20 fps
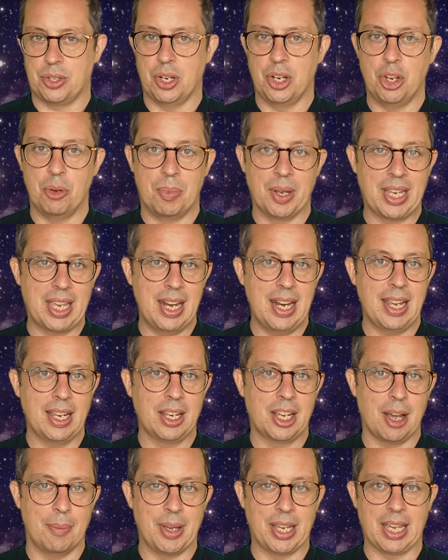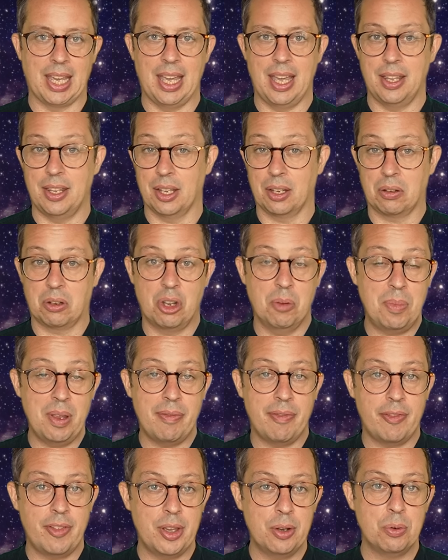a new beginning coming here that could be
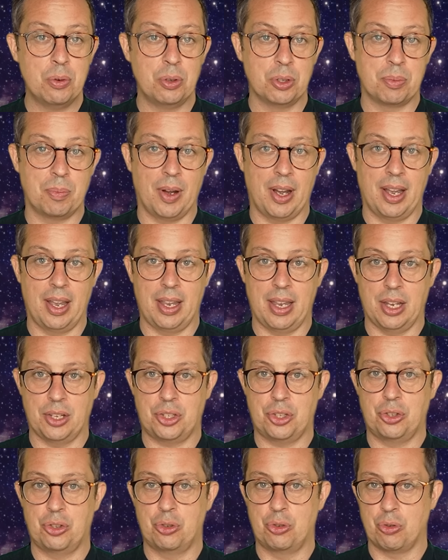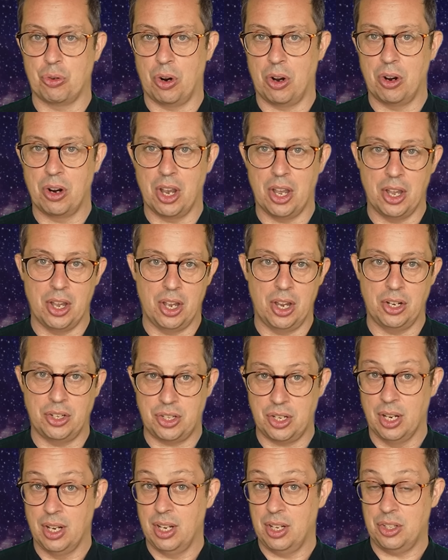fueled by a strong
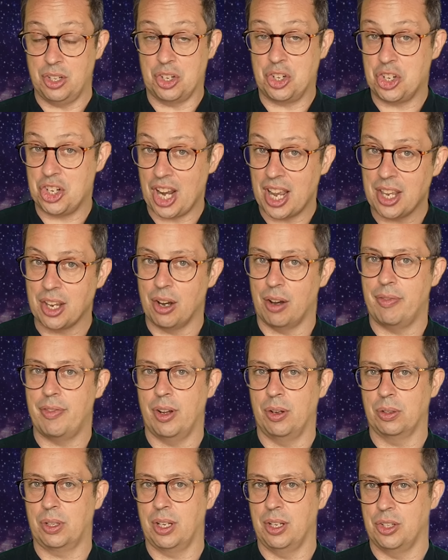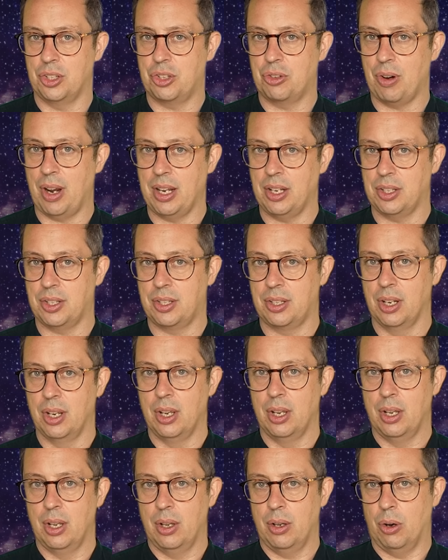urge to shake off old constraints,
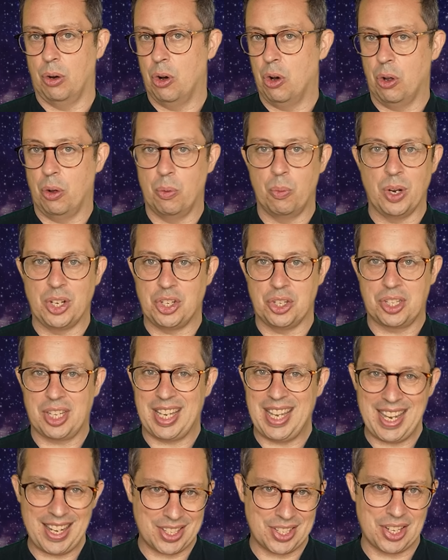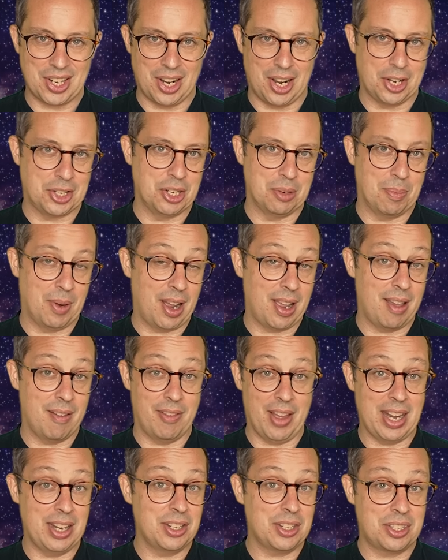or which is kick-started by
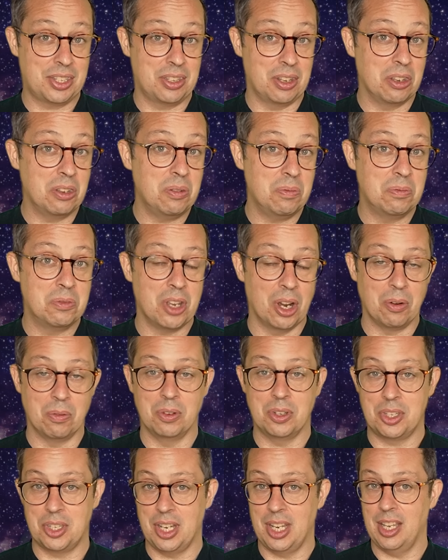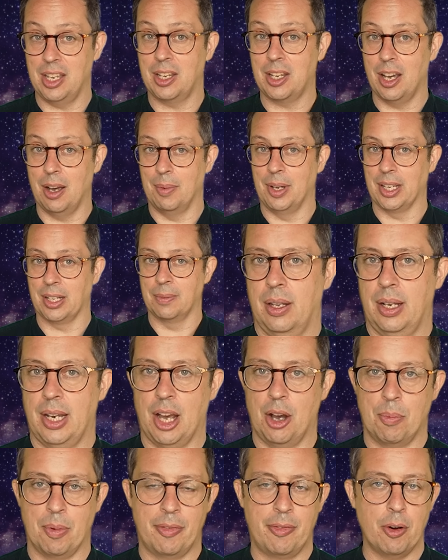events that you don't see coming.
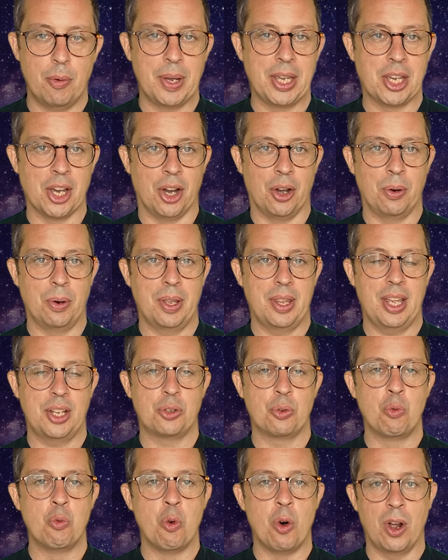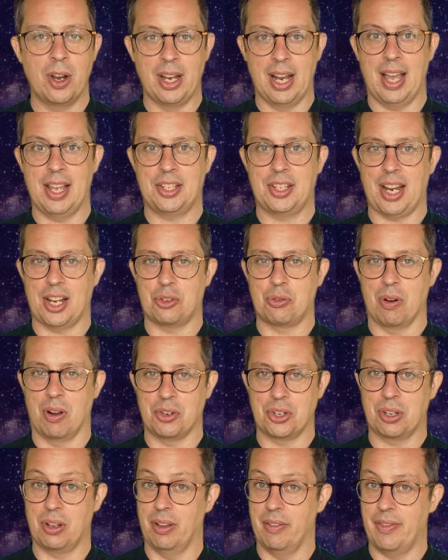Now, before we go, there's one last
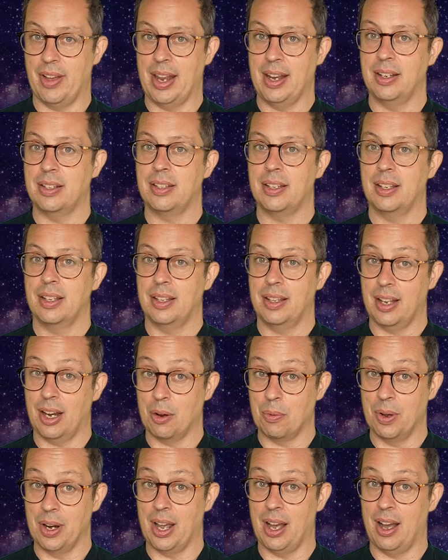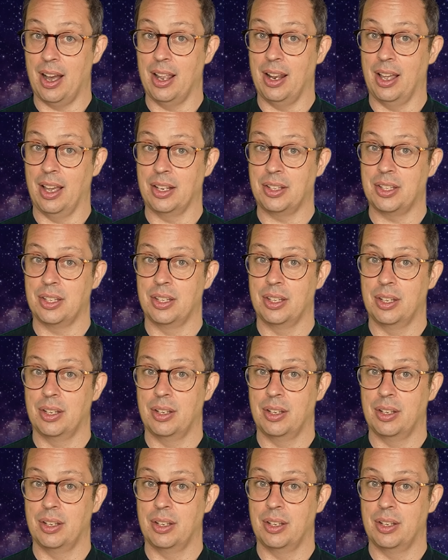astrological event that I want to highlight